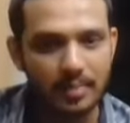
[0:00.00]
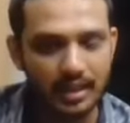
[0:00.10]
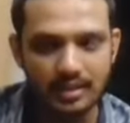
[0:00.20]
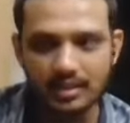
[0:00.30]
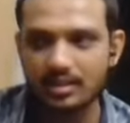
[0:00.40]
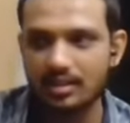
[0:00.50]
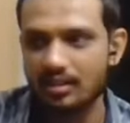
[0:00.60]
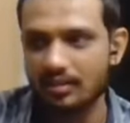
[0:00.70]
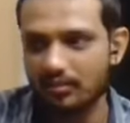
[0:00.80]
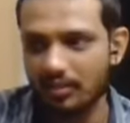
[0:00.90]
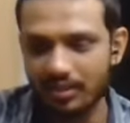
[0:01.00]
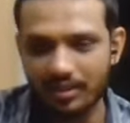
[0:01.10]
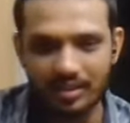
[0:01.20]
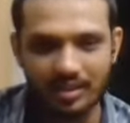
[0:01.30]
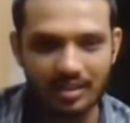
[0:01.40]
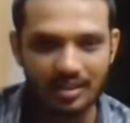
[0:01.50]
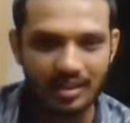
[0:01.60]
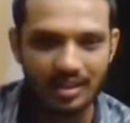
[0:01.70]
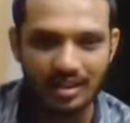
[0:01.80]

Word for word: base for uh,